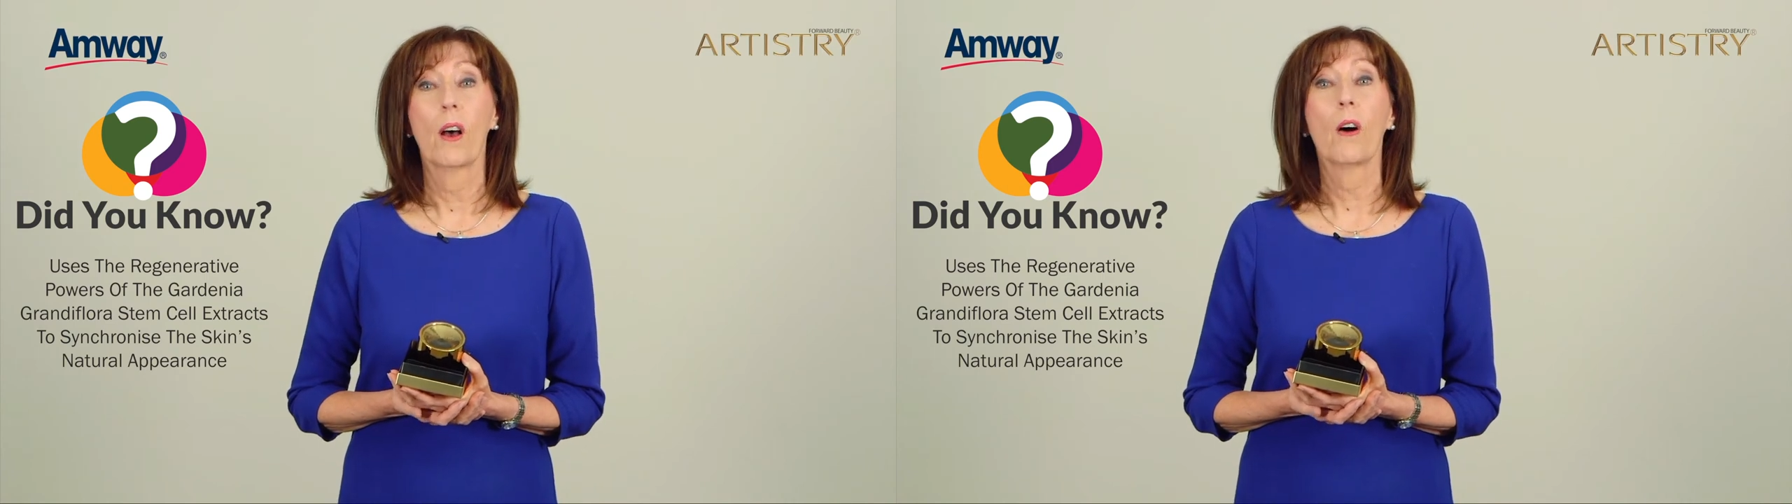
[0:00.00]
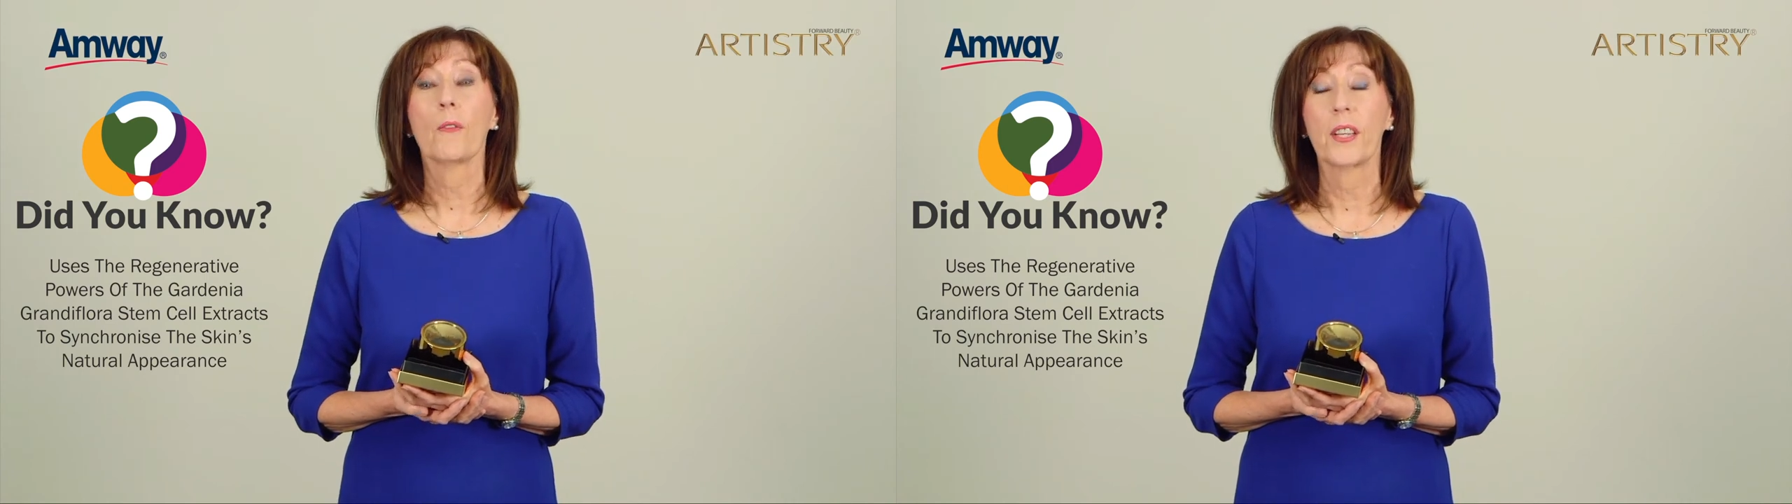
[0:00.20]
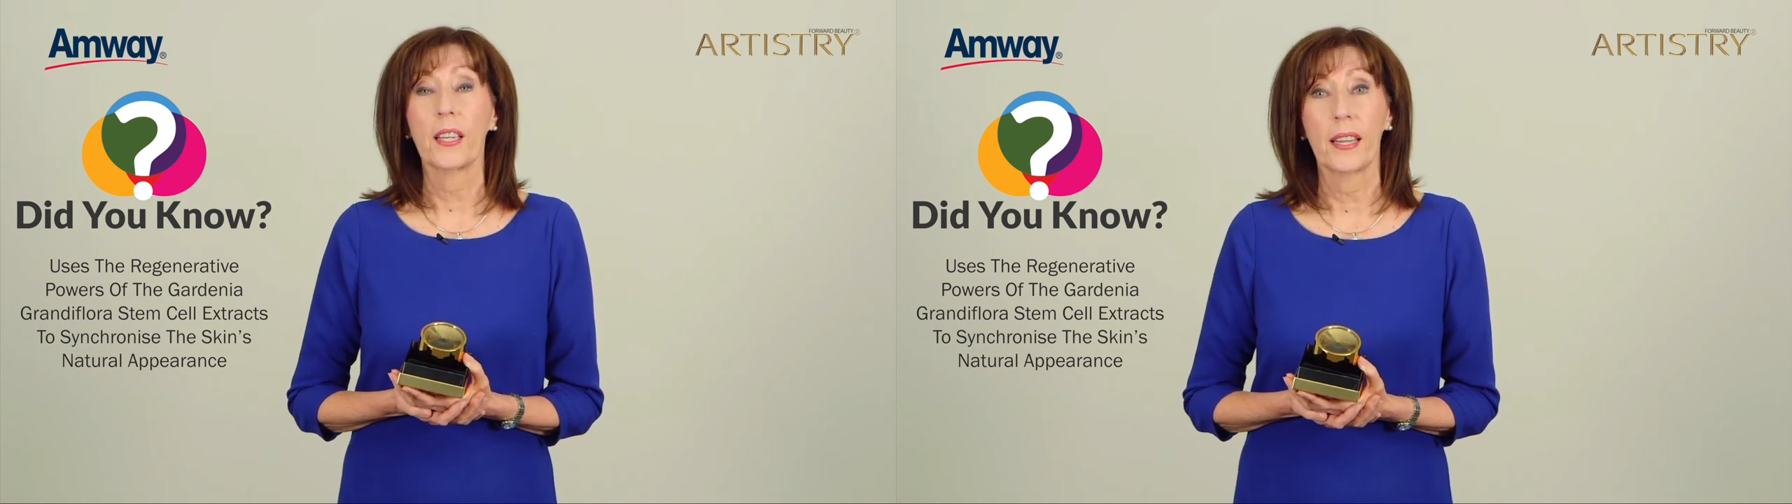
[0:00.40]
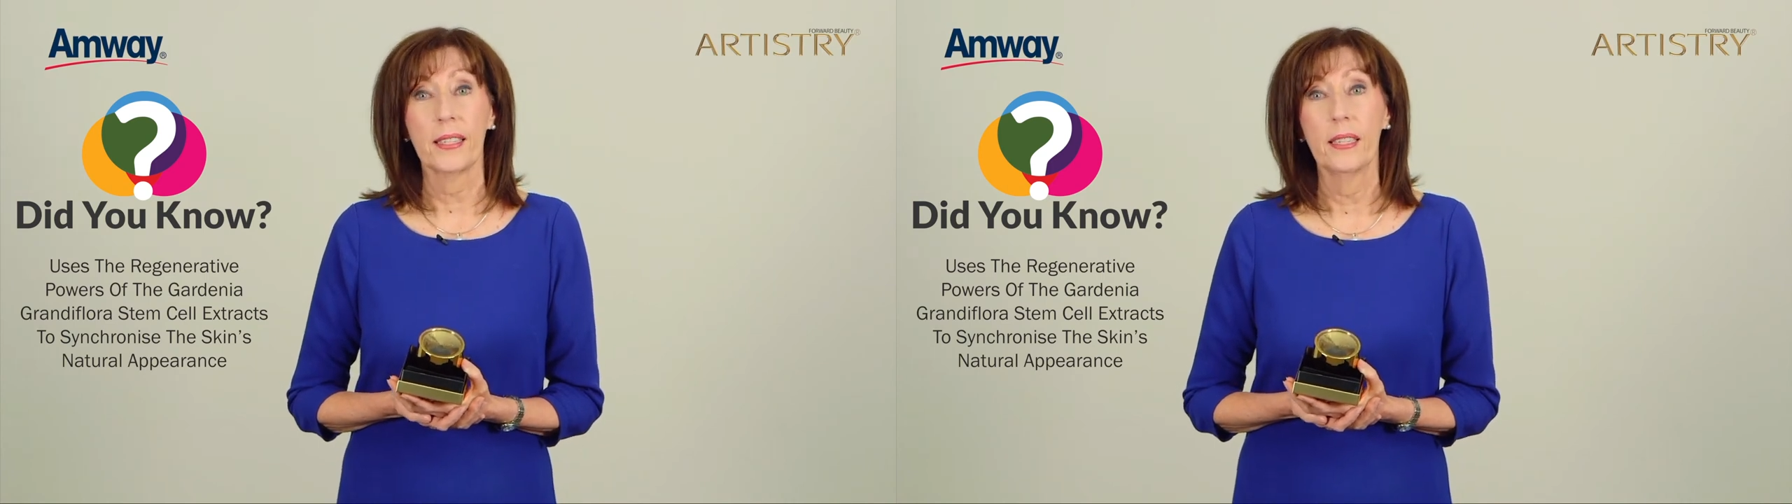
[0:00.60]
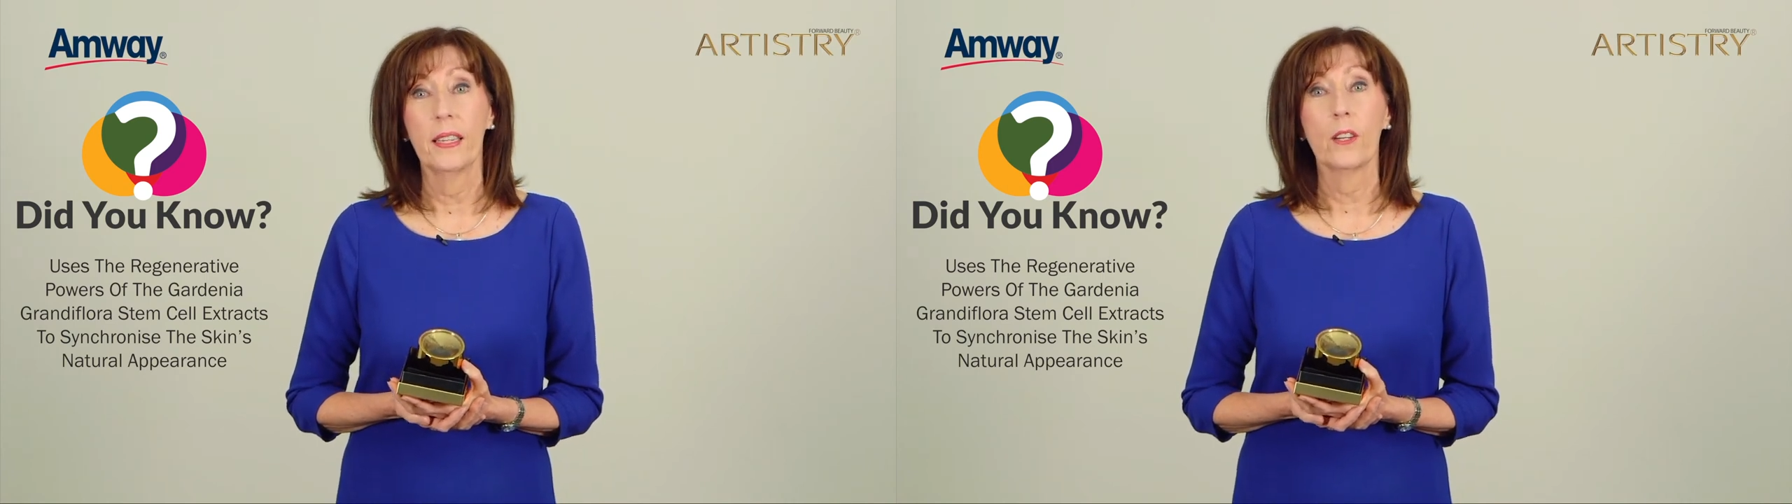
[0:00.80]
of the
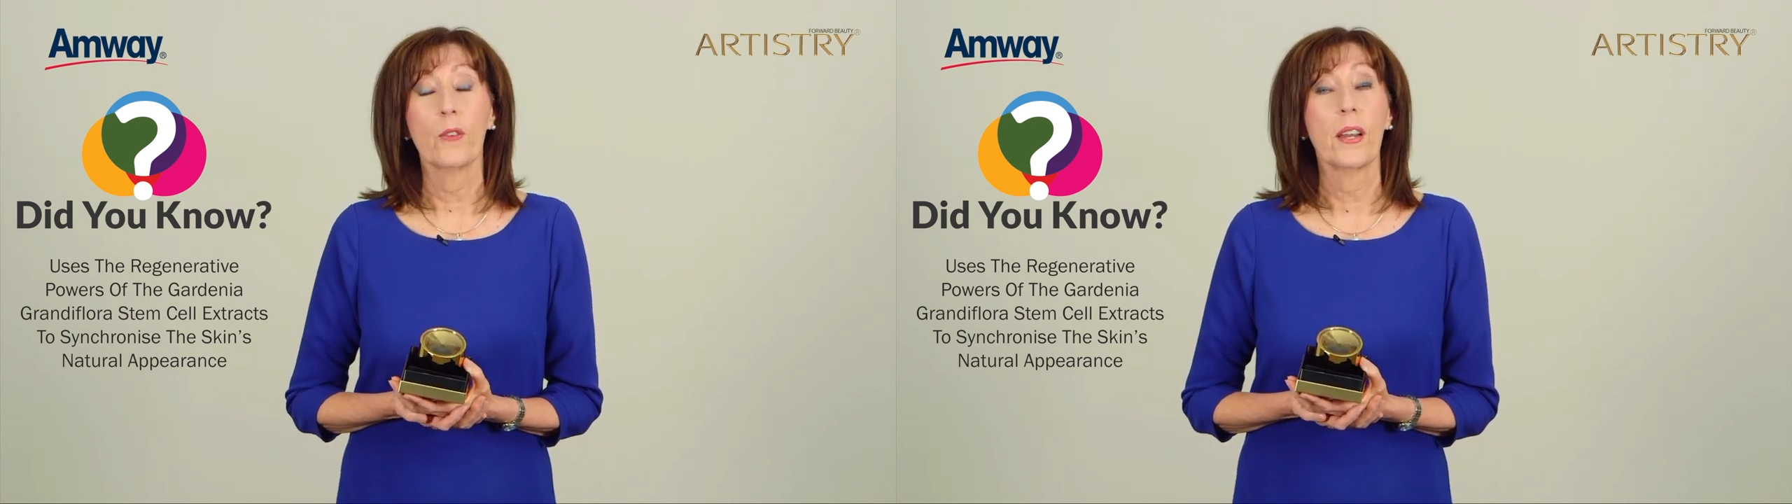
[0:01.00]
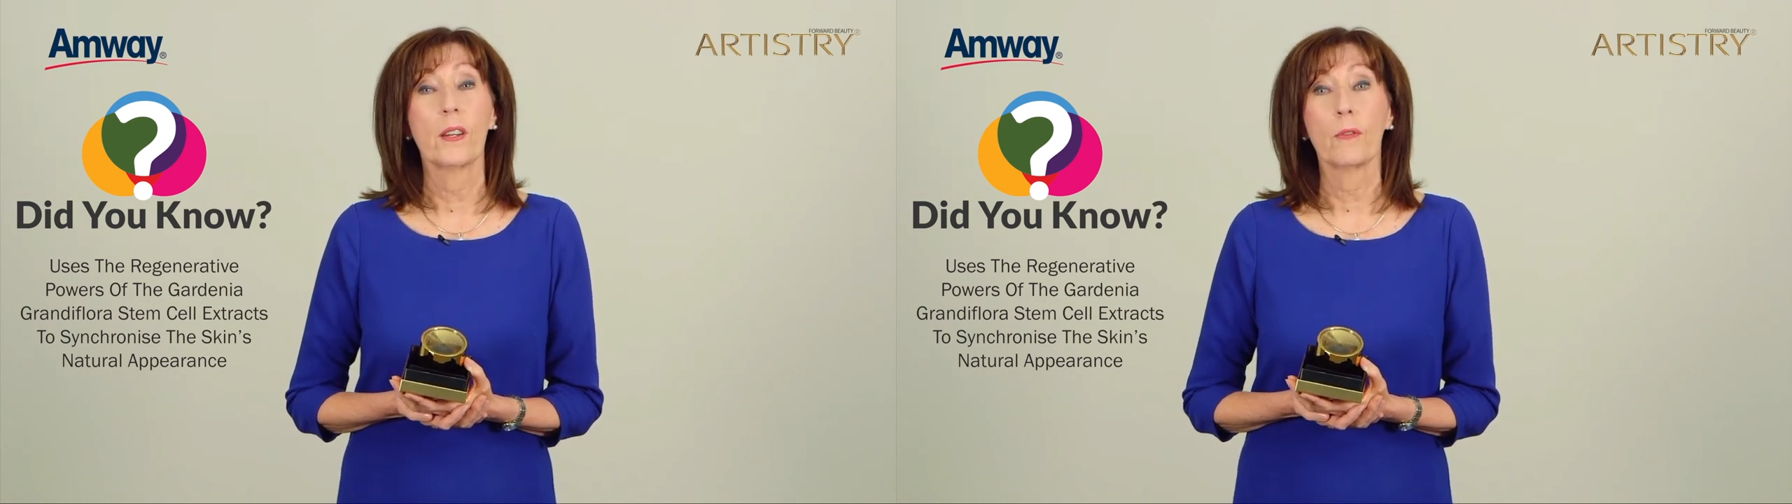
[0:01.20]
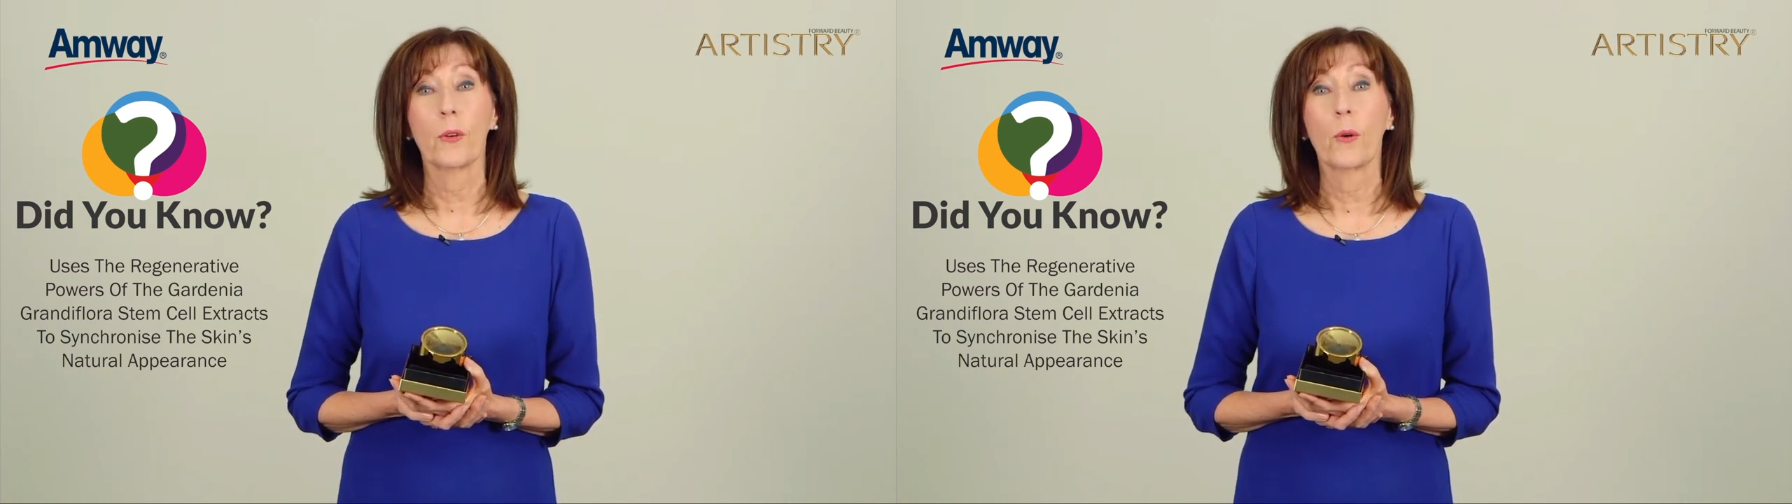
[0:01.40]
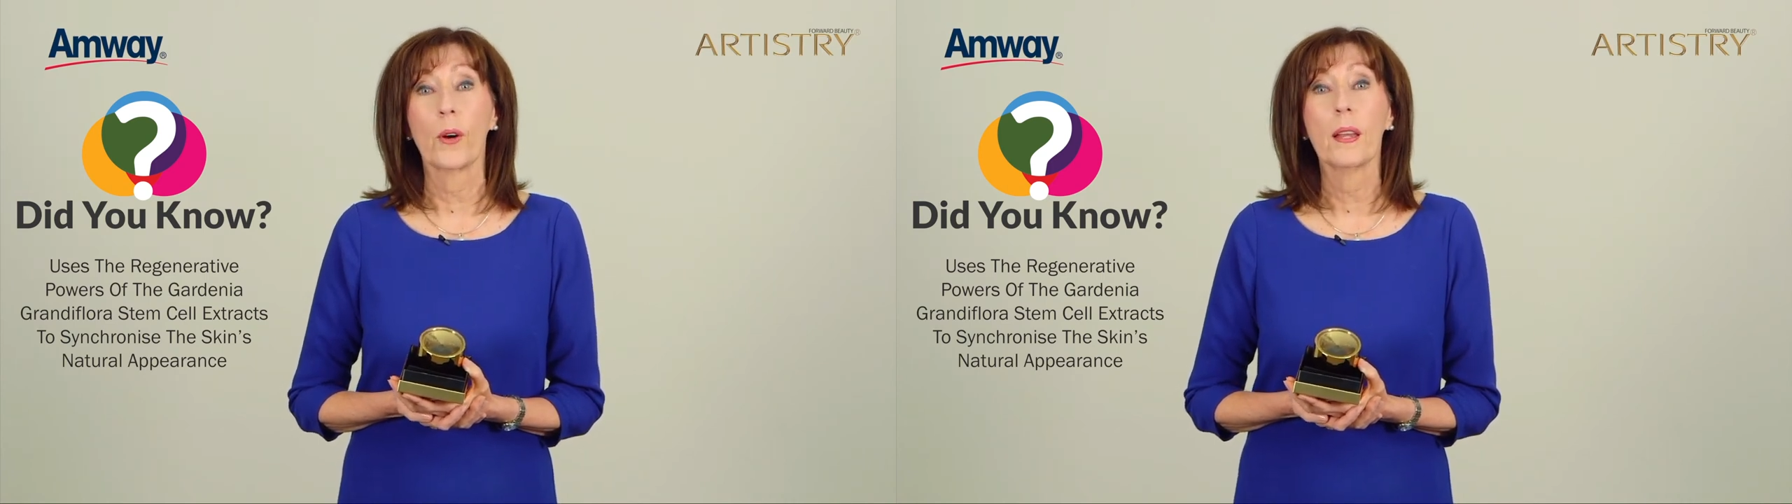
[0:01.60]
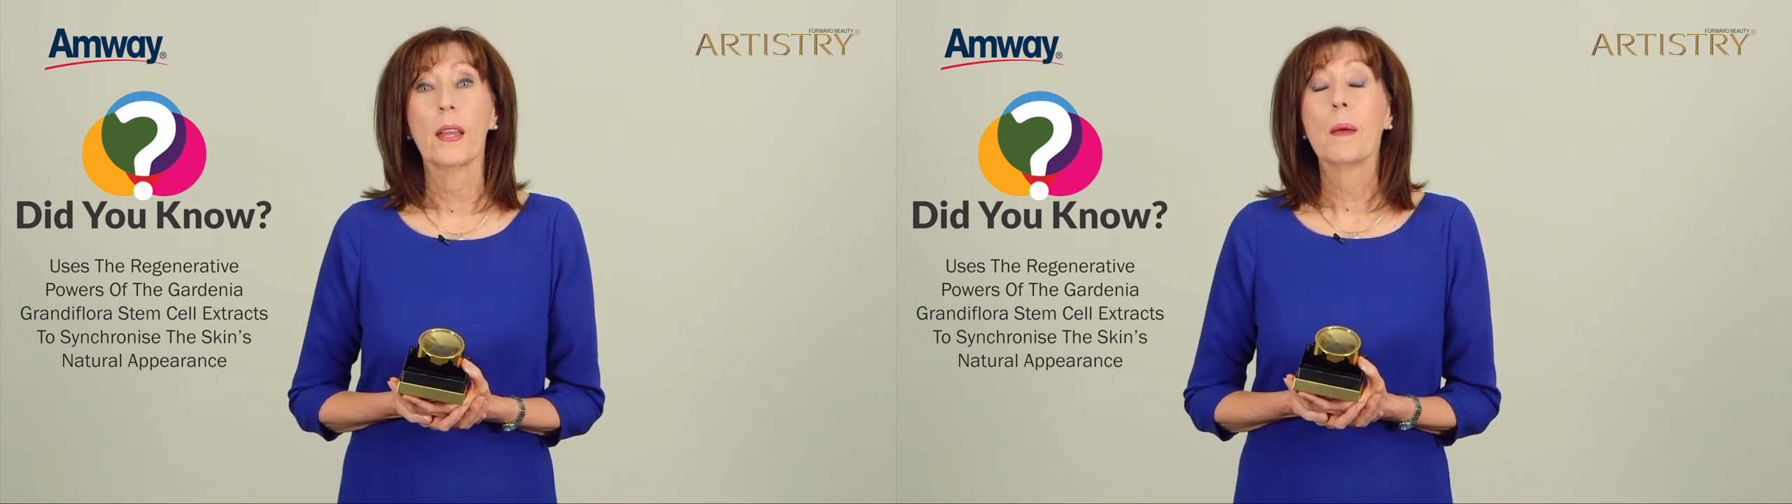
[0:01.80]
gardenia grandiflora